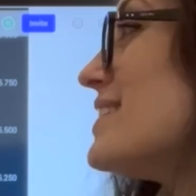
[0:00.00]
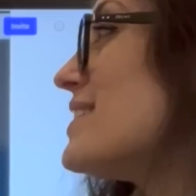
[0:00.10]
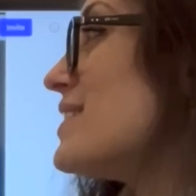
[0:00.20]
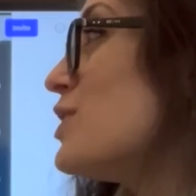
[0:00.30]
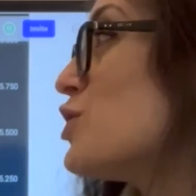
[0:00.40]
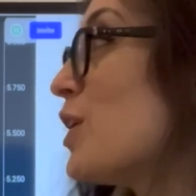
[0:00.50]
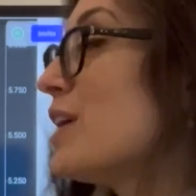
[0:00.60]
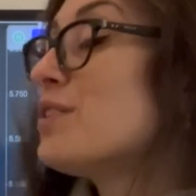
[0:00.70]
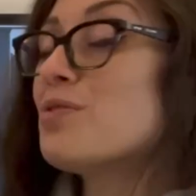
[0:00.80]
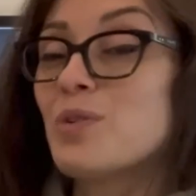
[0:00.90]
this is the
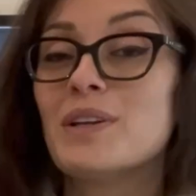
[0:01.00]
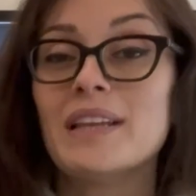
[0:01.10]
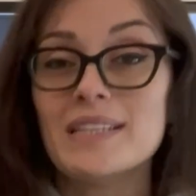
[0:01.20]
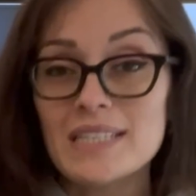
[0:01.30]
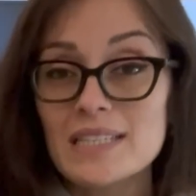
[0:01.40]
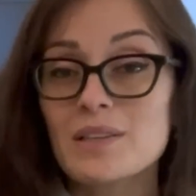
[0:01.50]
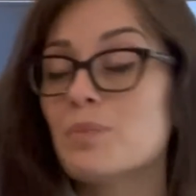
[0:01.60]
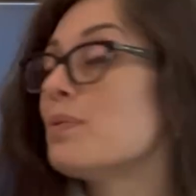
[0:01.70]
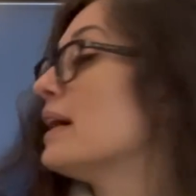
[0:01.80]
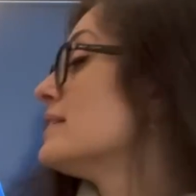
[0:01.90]
chart for the diesel
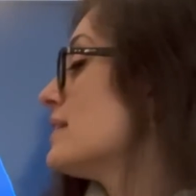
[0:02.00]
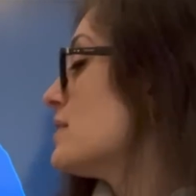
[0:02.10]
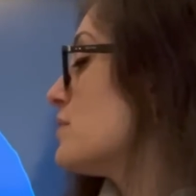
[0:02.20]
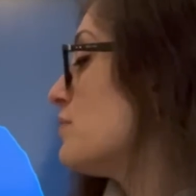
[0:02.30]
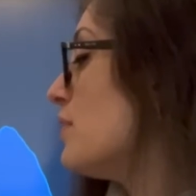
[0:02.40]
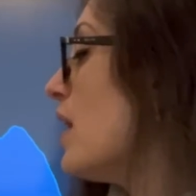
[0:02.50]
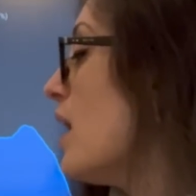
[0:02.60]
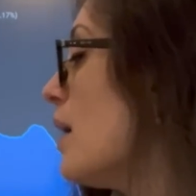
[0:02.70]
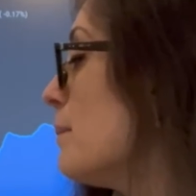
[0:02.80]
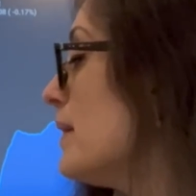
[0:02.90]
prices
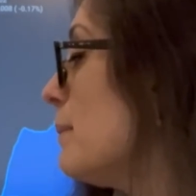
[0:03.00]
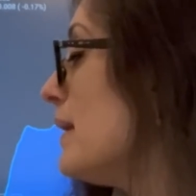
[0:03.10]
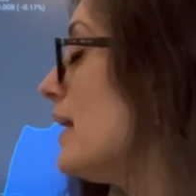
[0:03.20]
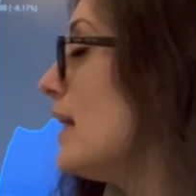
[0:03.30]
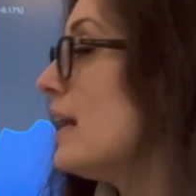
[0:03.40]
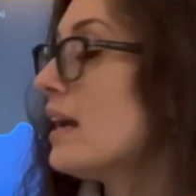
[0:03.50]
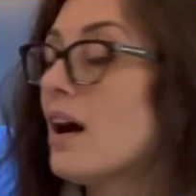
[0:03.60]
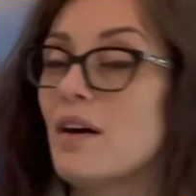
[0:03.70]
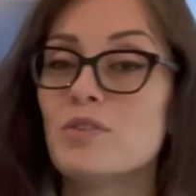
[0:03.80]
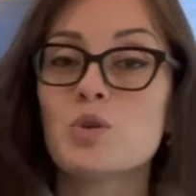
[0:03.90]
from the beginning
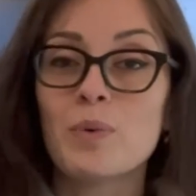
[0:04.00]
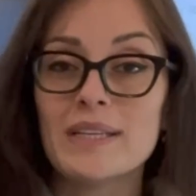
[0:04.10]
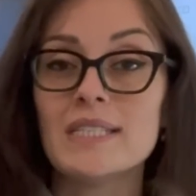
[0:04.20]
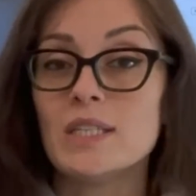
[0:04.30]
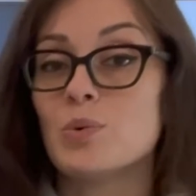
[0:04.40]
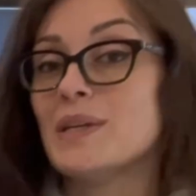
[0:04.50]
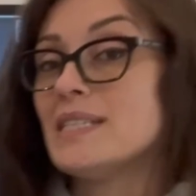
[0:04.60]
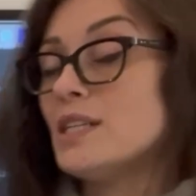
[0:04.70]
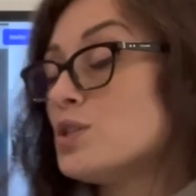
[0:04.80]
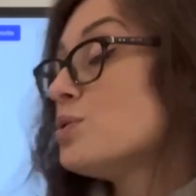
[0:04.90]
of
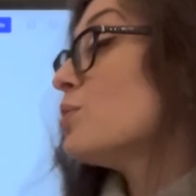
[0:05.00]
2022